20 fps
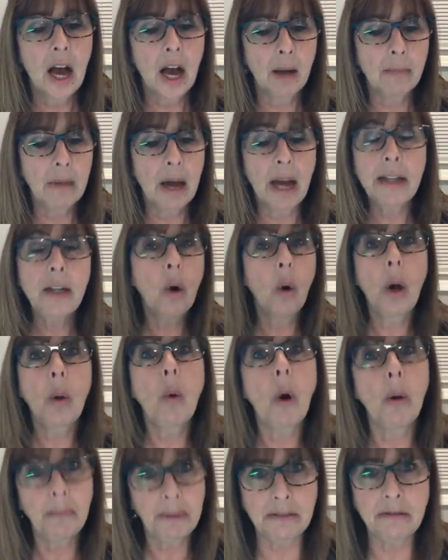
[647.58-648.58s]
Um, I know I
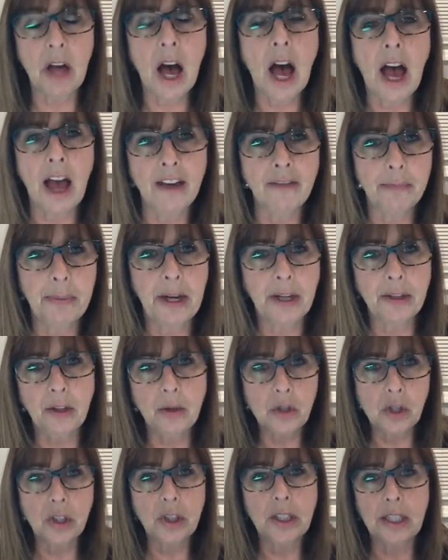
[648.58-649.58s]
won't be live, but I
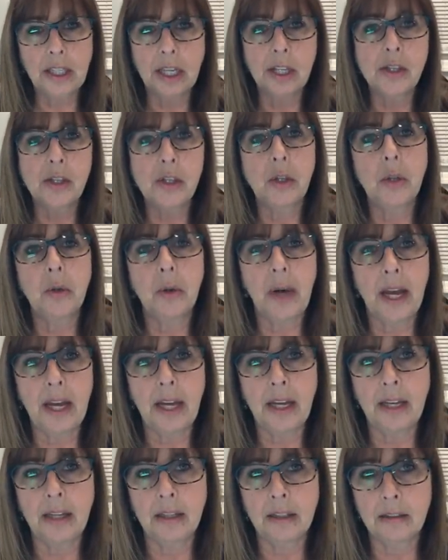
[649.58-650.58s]
usually can do
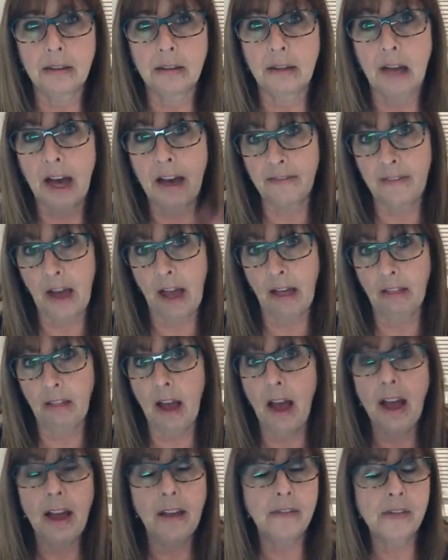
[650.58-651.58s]
a live, not
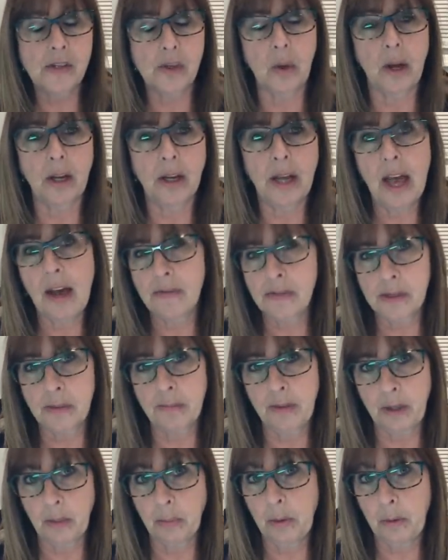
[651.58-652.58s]
live. So I have
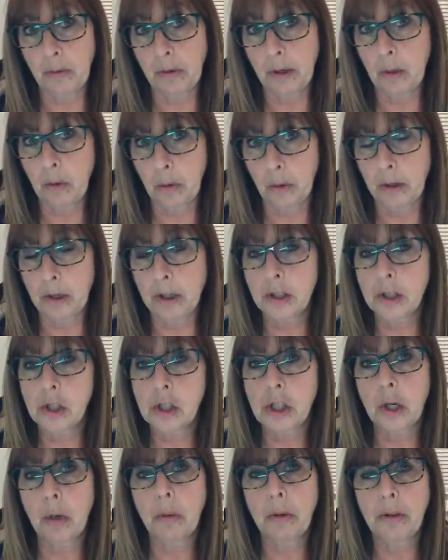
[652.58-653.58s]
something pre-recorded to
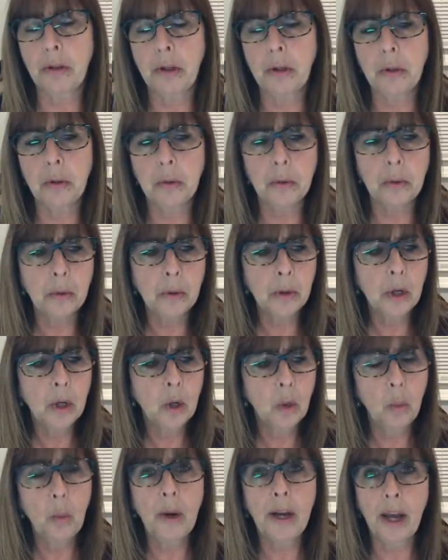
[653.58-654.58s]
share with you
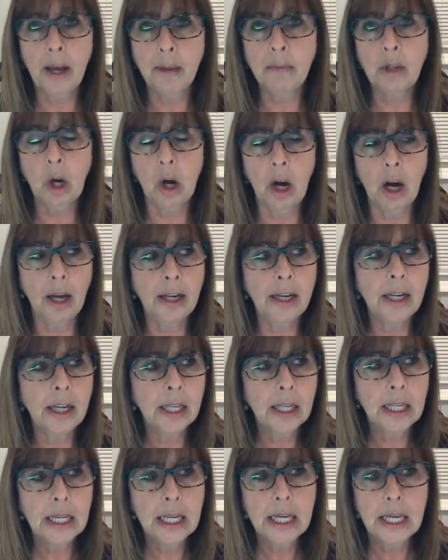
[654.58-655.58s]
when I'm gone.
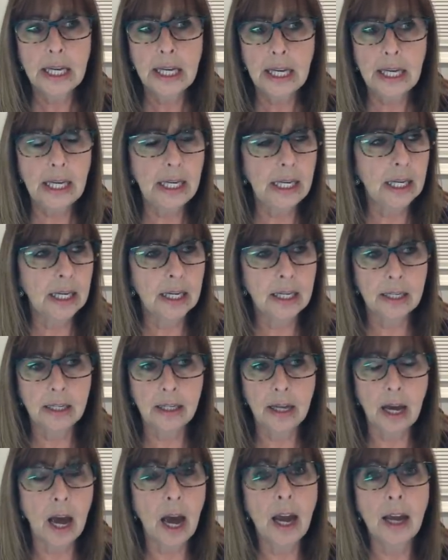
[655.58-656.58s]

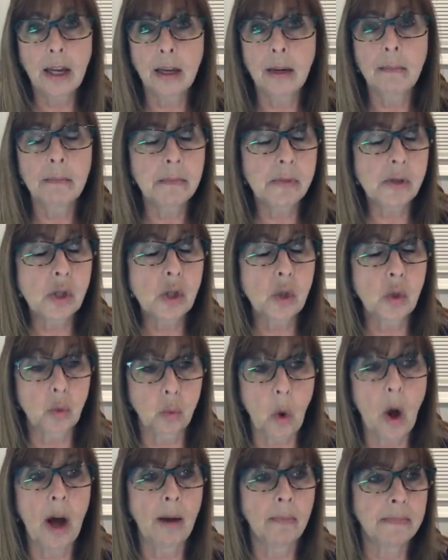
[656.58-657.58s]
And I am
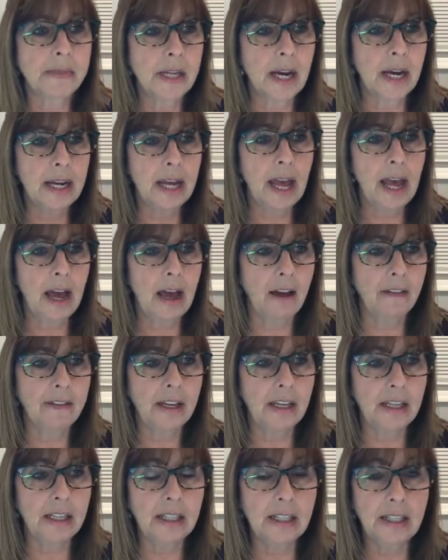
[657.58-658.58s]
swamped. I have
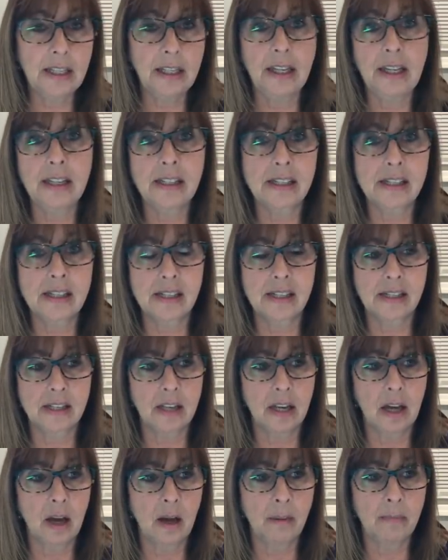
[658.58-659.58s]
a kit,
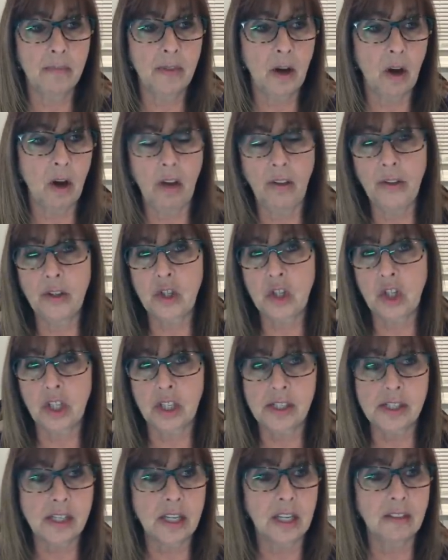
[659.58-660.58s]
um, the All the
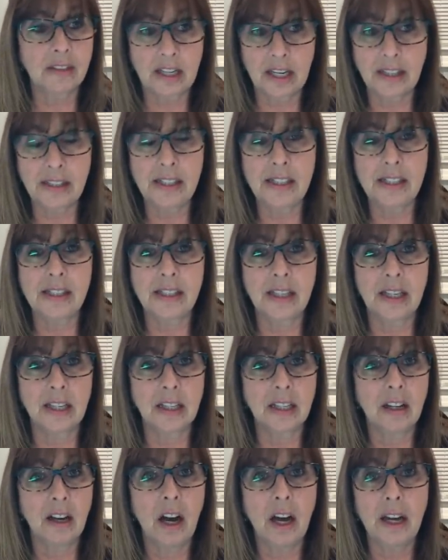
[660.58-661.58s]
Chicks kit that I need to
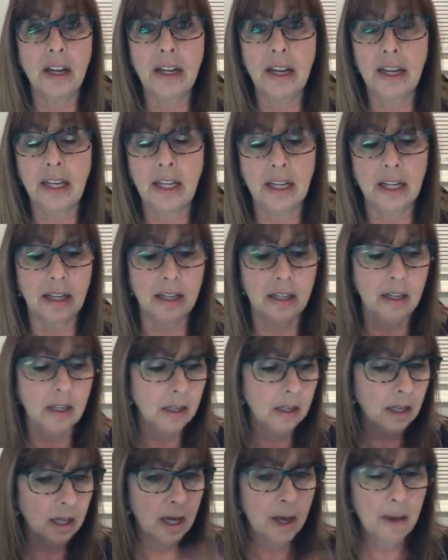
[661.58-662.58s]
get cut and